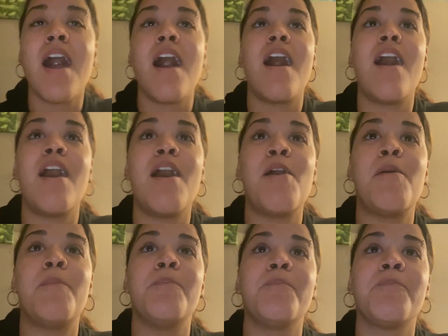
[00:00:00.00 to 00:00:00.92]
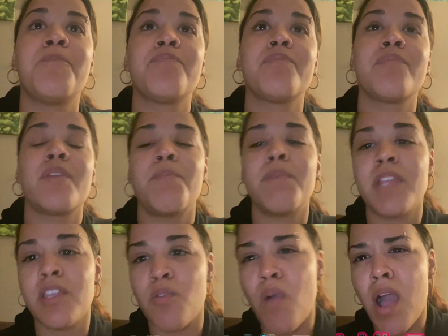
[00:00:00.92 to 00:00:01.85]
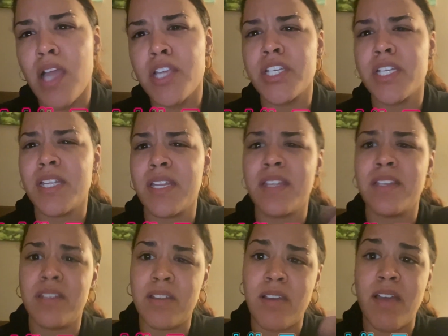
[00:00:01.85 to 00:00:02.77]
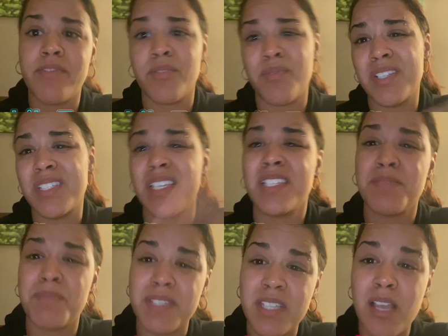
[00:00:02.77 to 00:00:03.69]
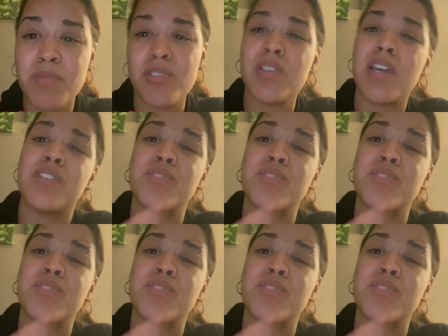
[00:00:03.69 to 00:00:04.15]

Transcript: Um, but then you wash it and then, you know, afterwards it gets messed up. So you got to do